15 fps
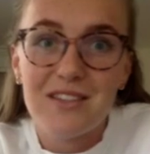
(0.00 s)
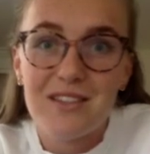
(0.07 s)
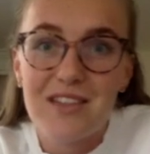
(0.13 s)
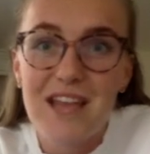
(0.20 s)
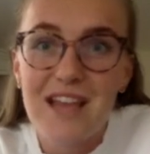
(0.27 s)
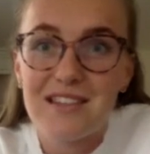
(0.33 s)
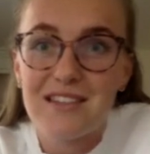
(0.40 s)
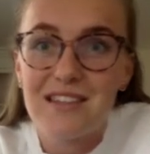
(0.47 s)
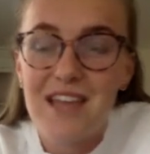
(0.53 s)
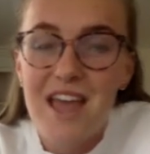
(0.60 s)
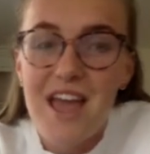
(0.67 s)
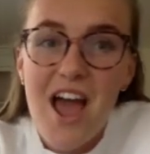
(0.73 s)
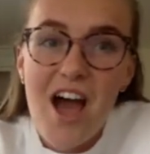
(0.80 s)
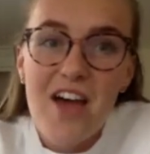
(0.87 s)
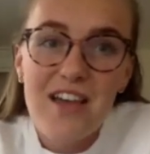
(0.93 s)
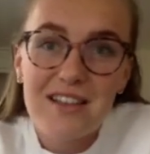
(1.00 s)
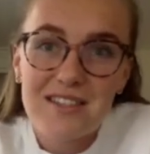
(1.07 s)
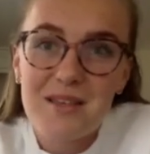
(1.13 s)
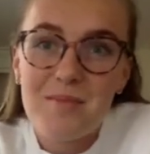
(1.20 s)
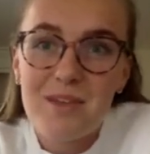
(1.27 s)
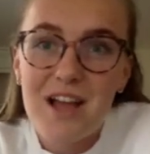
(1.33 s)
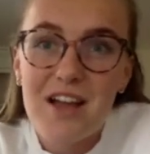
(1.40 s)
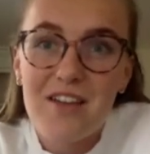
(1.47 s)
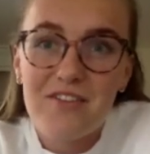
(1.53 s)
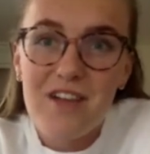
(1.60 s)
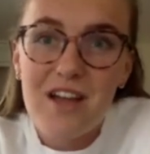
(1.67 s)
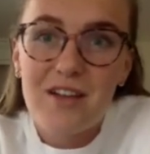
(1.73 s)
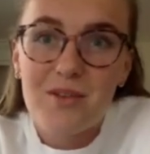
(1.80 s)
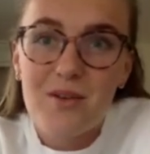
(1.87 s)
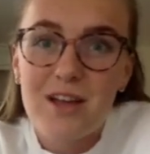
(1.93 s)
So that's something I
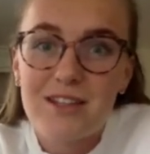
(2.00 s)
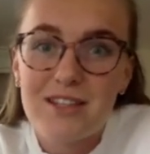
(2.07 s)
found quite